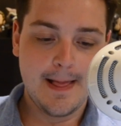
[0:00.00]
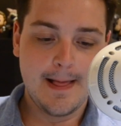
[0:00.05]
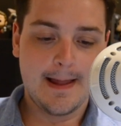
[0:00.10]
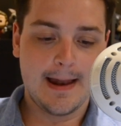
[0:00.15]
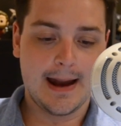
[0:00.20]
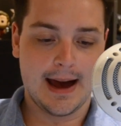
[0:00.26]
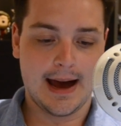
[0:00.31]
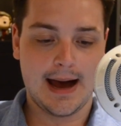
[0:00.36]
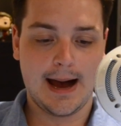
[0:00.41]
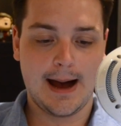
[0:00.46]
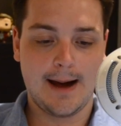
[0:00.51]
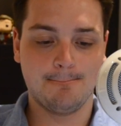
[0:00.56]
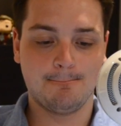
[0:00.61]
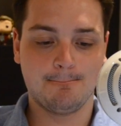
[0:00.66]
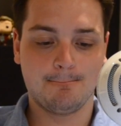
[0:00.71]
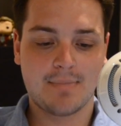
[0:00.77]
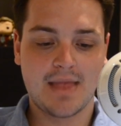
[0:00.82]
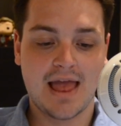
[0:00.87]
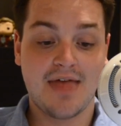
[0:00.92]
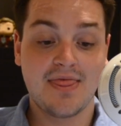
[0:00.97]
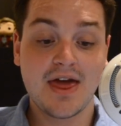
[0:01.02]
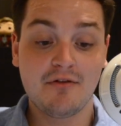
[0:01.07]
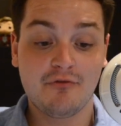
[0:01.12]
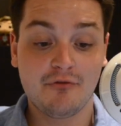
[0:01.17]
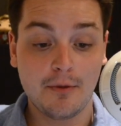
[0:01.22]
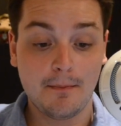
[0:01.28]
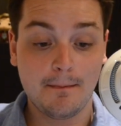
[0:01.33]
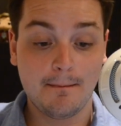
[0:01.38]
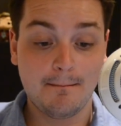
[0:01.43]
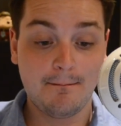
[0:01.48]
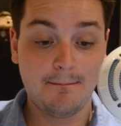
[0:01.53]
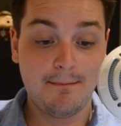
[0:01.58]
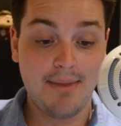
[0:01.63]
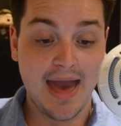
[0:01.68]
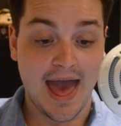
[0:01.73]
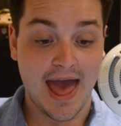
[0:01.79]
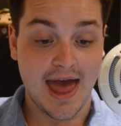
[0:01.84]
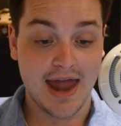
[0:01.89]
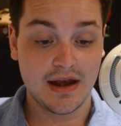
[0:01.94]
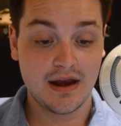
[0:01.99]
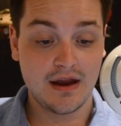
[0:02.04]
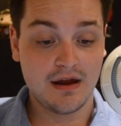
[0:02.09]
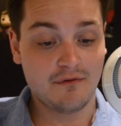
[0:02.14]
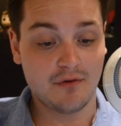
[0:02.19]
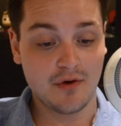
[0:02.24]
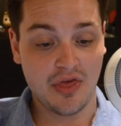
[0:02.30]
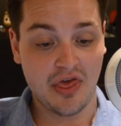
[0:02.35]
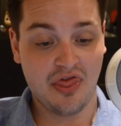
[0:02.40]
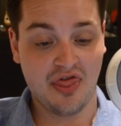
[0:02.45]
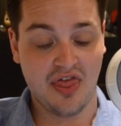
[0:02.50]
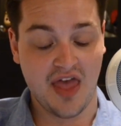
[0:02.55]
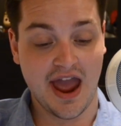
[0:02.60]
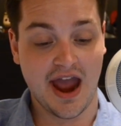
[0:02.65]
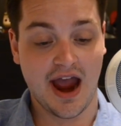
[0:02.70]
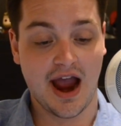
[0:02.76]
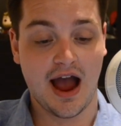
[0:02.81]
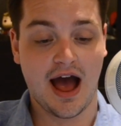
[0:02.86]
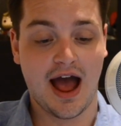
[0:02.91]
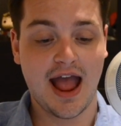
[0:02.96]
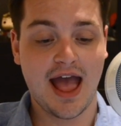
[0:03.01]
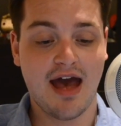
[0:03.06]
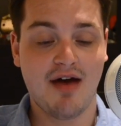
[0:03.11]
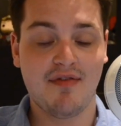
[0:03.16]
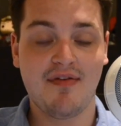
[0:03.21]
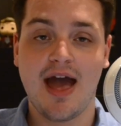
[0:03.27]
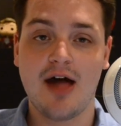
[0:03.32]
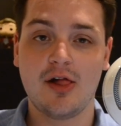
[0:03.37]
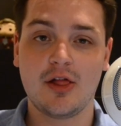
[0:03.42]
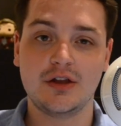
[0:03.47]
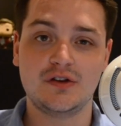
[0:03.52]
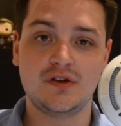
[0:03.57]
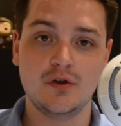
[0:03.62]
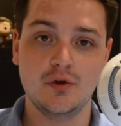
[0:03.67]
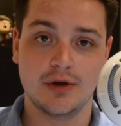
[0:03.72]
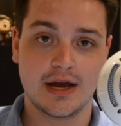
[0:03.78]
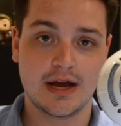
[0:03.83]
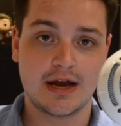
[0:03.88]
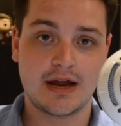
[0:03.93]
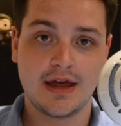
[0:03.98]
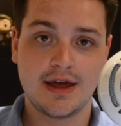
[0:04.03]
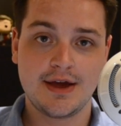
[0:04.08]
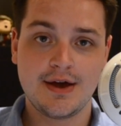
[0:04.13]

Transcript: Um, and then for Ben, for the thing, I have Alan Tudyk,